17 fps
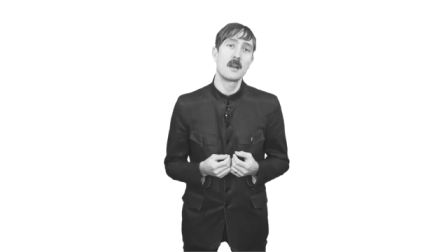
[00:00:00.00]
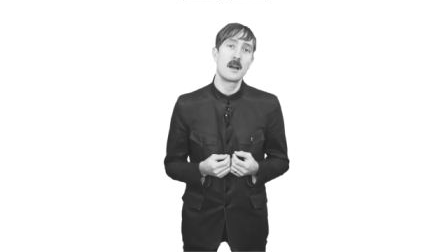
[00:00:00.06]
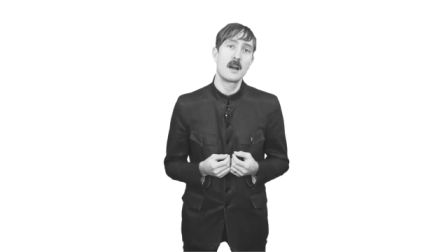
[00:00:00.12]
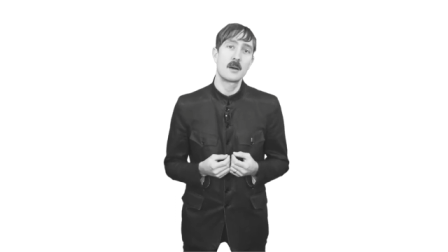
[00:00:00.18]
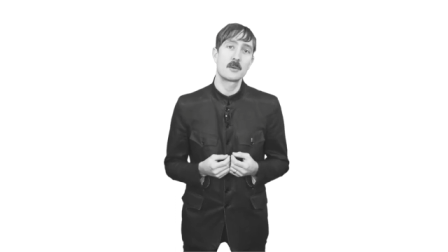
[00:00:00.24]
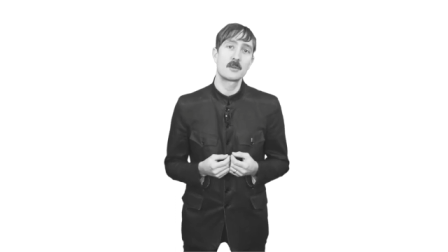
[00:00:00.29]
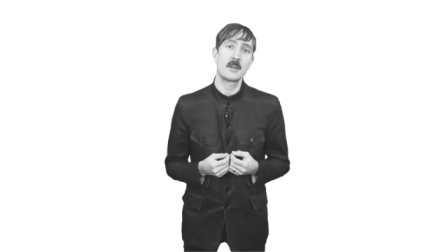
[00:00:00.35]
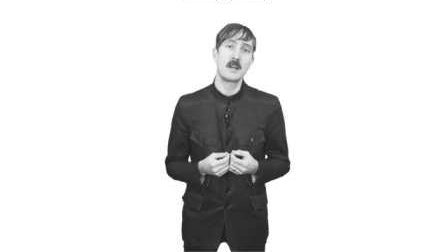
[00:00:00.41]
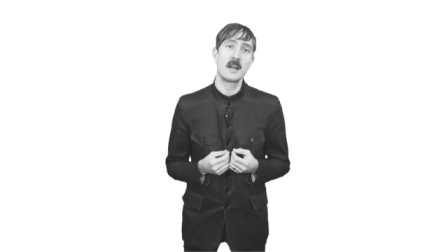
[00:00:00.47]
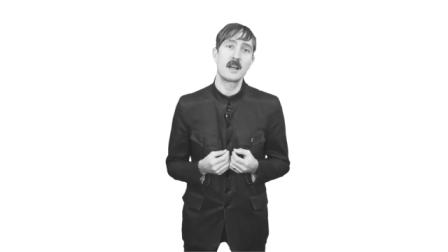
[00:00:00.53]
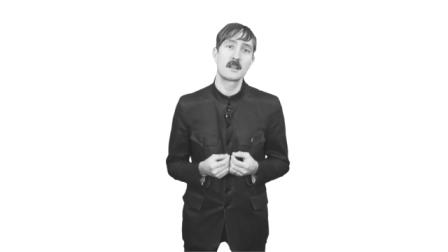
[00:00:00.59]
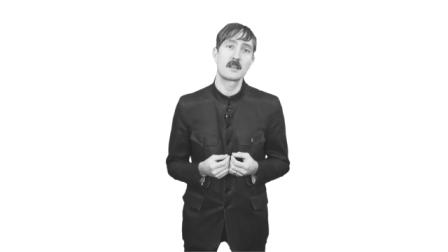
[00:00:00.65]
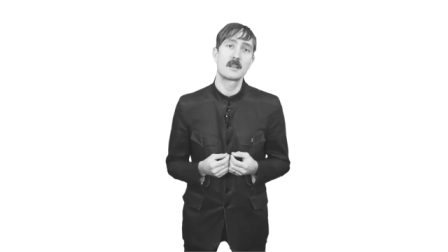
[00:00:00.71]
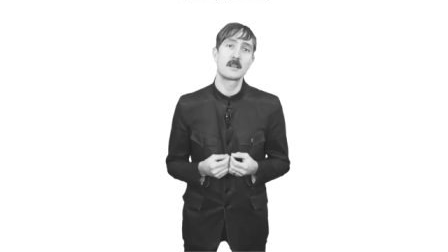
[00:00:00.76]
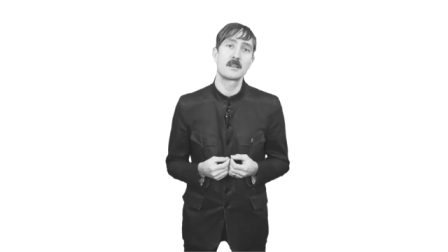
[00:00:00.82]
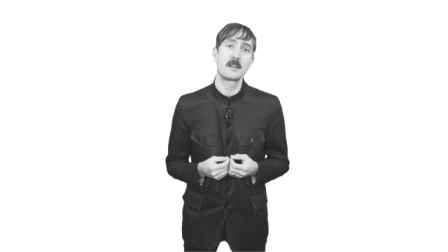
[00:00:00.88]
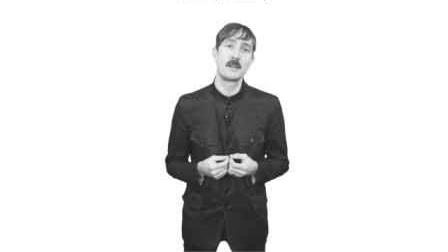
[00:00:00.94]
how to
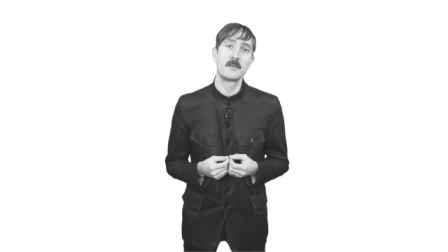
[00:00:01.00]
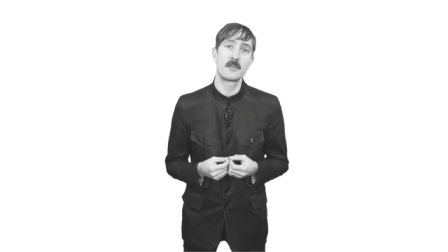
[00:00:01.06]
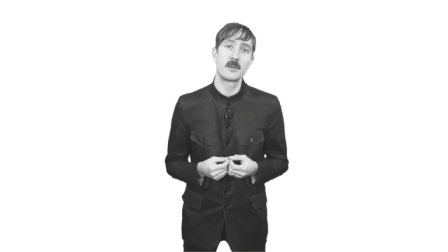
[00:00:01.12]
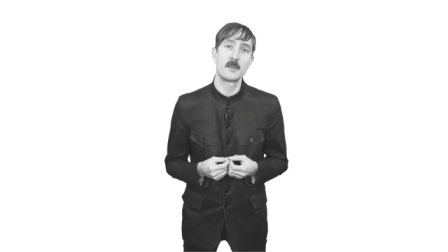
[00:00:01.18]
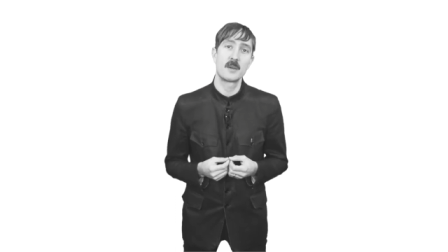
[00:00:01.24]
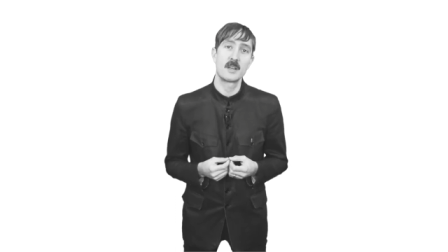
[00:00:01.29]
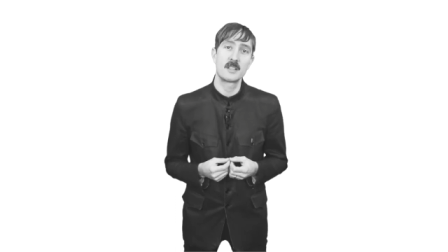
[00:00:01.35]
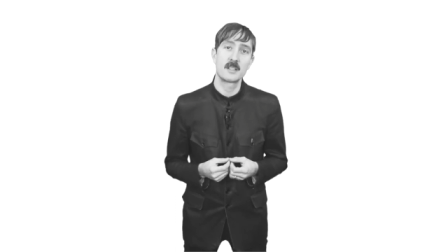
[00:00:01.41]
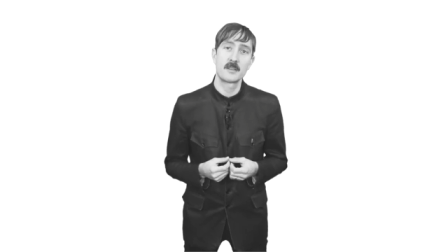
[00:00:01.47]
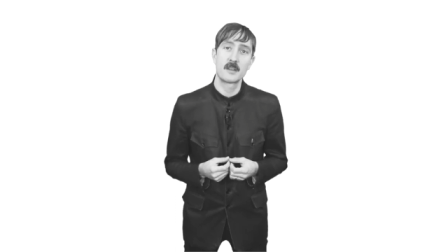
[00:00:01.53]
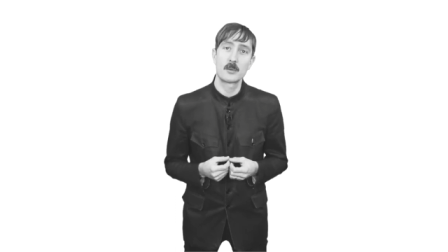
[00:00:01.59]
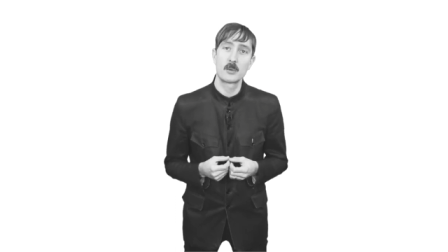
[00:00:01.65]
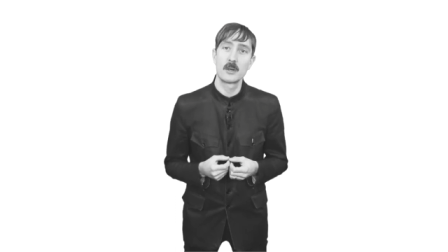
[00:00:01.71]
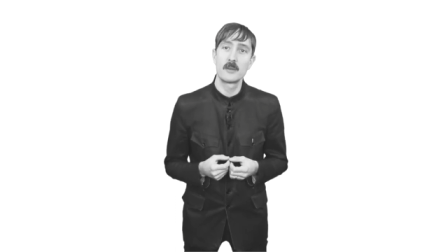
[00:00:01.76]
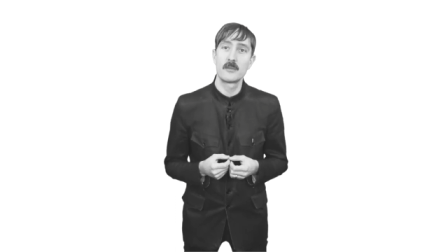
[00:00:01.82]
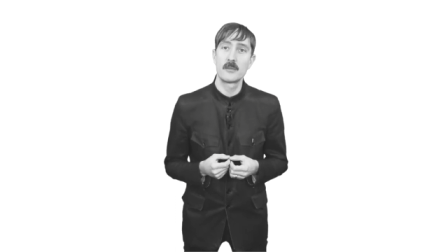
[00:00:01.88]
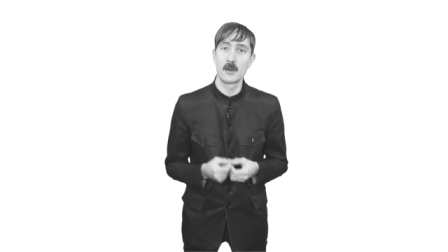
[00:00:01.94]
handle the information
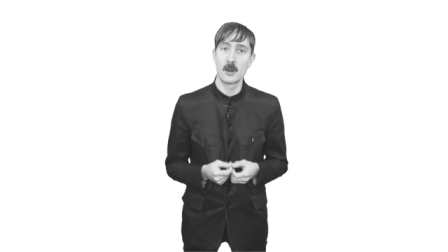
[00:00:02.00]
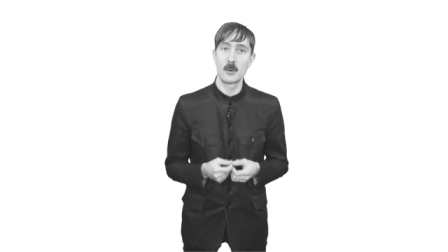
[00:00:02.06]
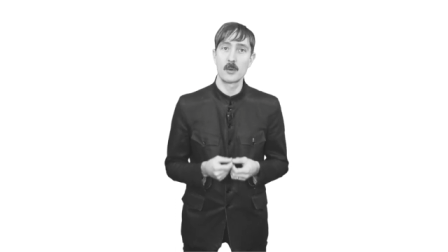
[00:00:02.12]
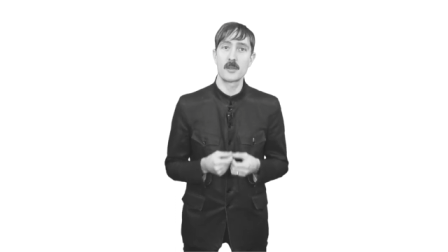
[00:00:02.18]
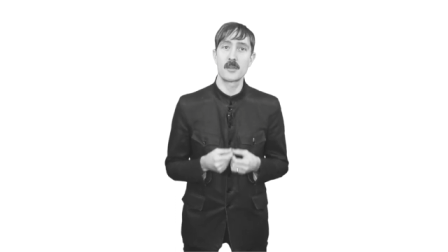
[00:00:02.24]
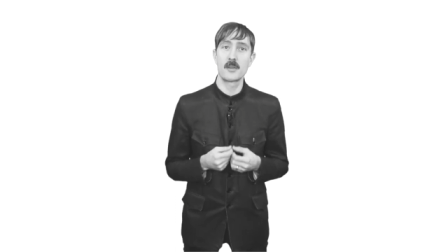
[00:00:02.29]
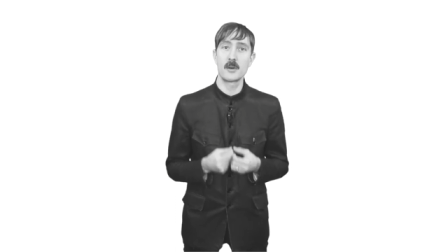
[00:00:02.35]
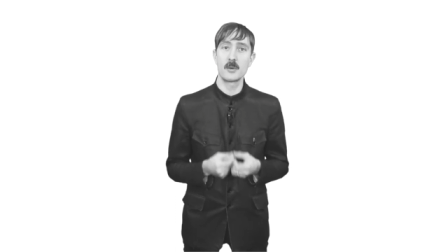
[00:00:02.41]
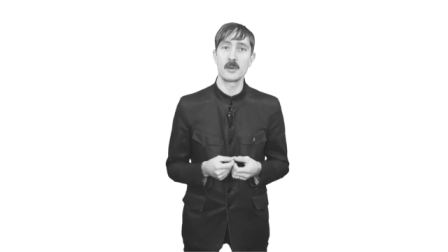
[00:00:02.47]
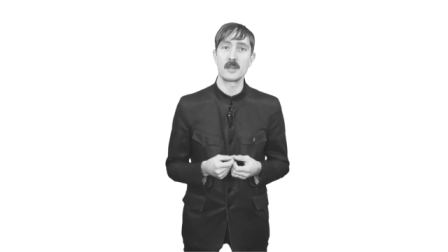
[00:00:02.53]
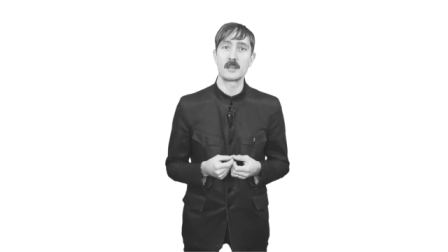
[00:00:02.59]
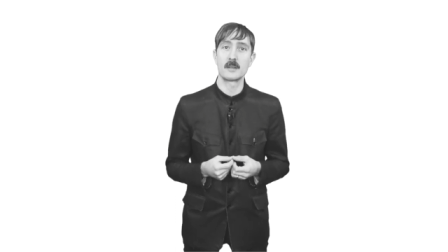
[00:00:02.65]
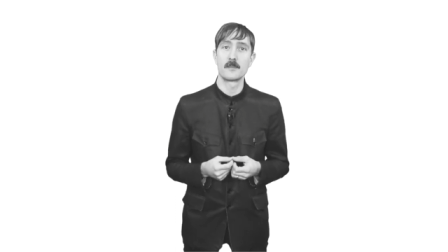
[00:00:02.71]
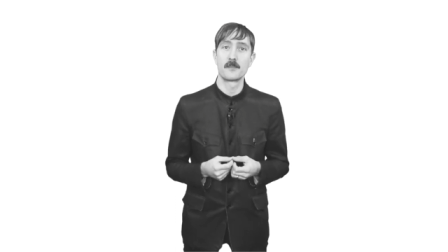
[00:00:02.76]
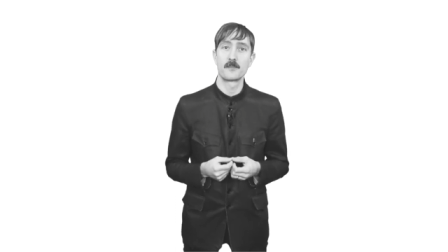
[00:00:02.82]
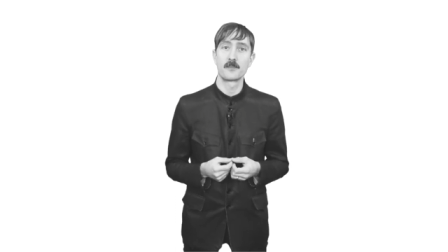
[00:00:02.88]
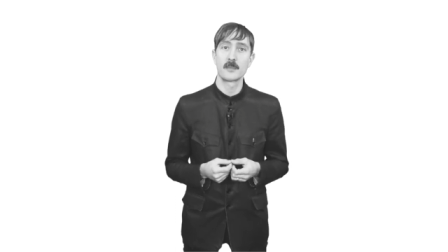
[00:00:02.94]
that will flow through it.